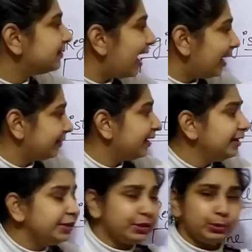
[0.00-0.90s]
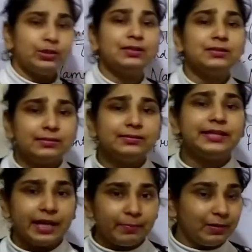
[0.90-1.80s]
the data into the
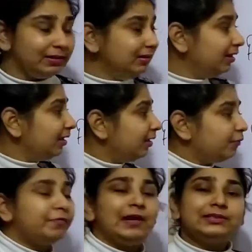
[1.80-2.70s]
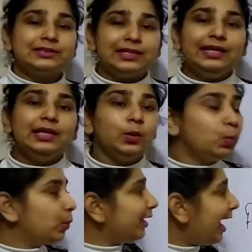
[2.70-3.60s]
table,
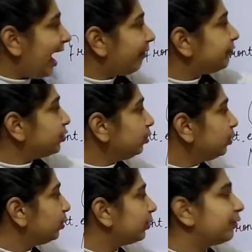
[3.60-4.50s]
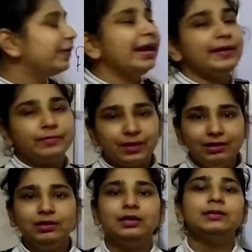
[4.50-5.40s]
firstly we have to create
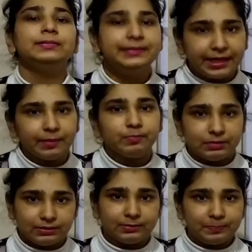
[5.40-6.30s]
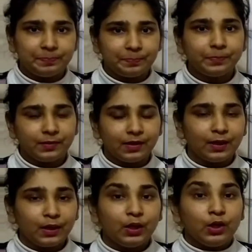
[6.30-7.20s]
the table.
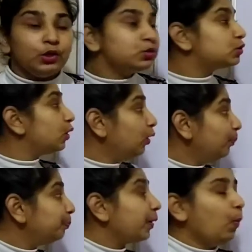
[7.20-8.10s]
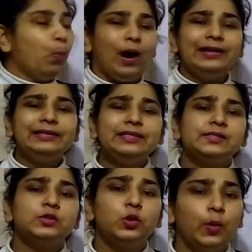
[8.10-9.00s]
So what
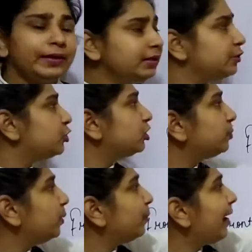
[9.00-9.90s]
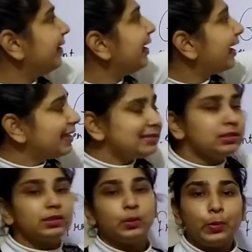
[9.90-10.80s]
is going to be my
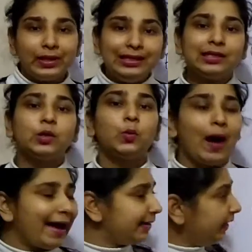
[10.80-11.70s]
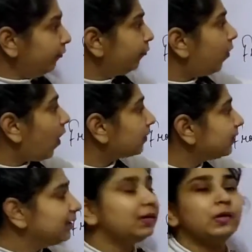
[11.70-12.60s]
SQL query for
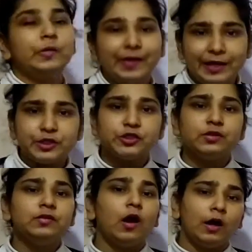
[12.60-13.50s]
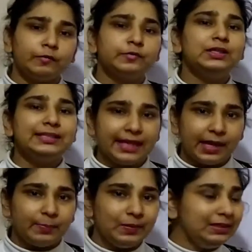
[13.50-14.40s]
the creation of the
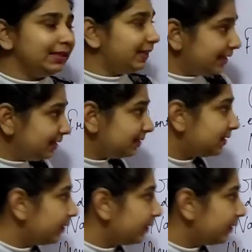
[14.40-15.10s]
table is